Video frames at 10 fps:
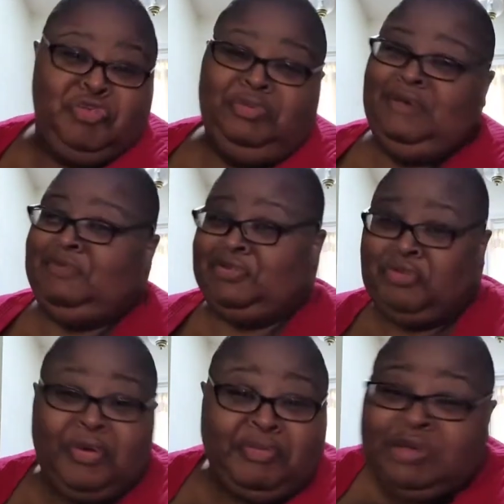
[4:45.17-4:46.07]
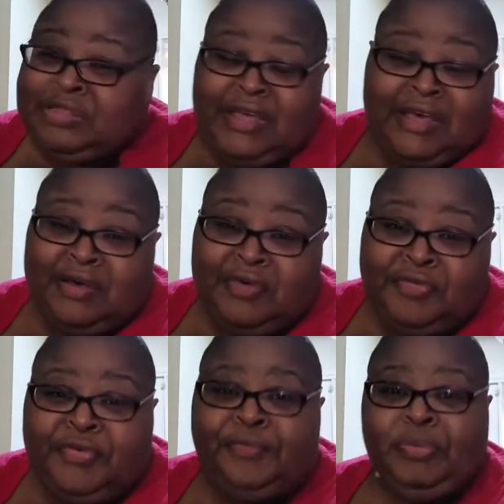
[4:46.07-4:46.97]
to be able to do it
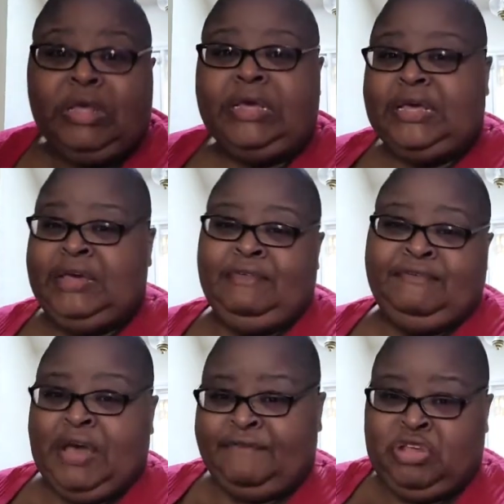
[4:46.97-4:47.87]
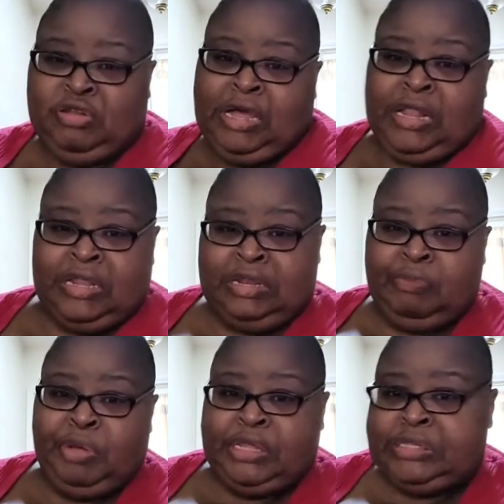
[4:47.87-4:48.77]
myself, even if I have to do like a
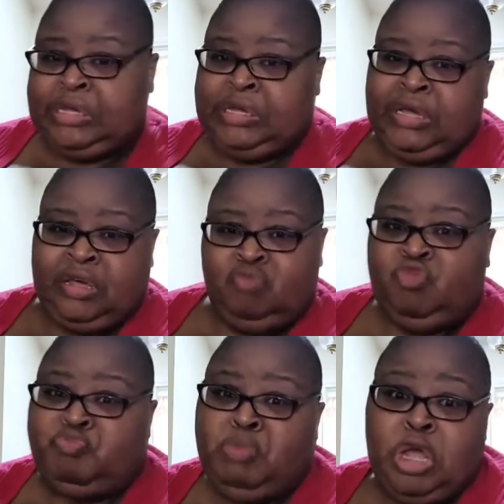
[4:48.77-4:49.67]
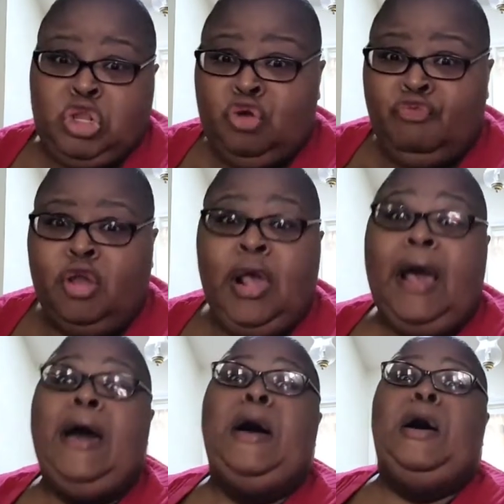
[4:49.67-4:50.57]
little bending and maneuvering.
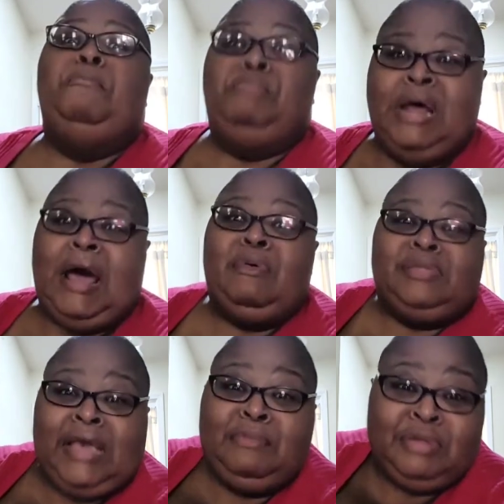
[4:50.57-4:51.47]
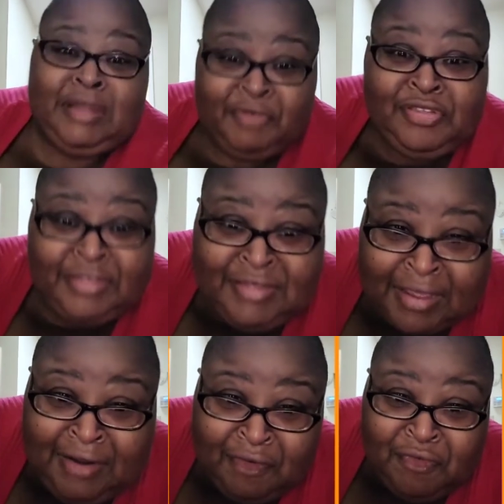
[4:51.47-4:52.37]
But I was able to
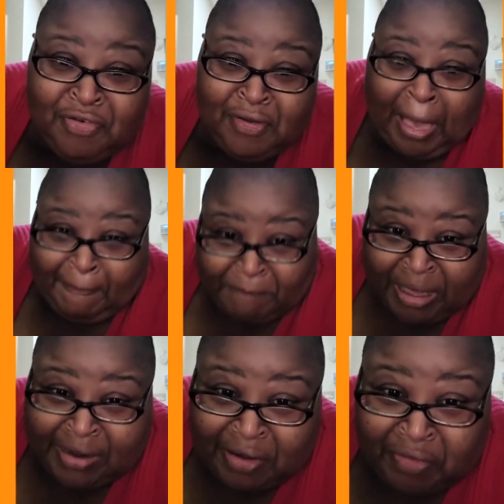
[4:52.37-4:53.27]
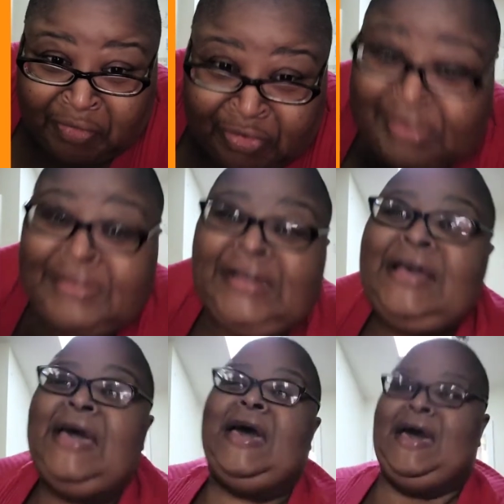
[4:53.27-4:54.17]
sit over and bend over
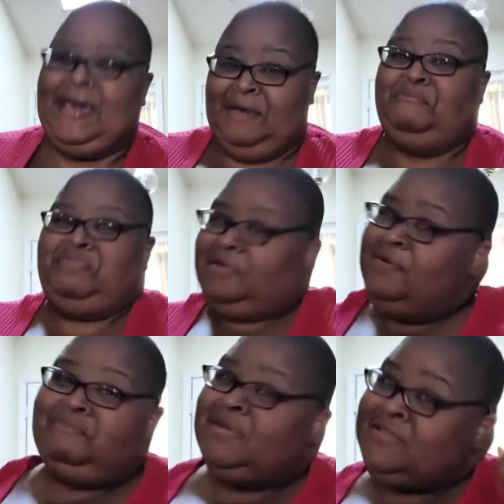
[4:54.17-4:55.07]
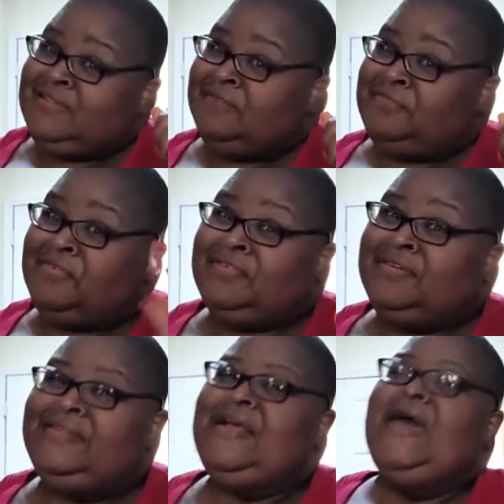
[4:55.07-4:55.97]
and put my stuff
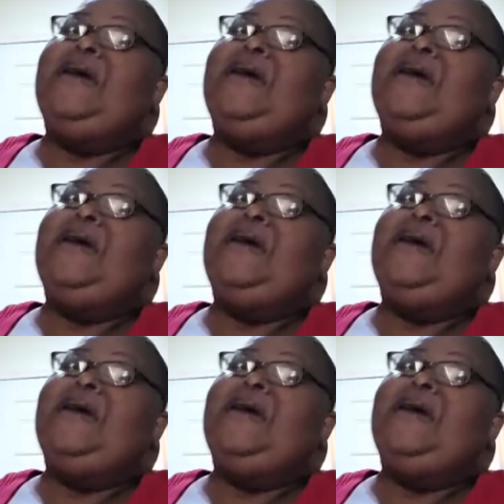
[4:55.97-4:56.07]
on.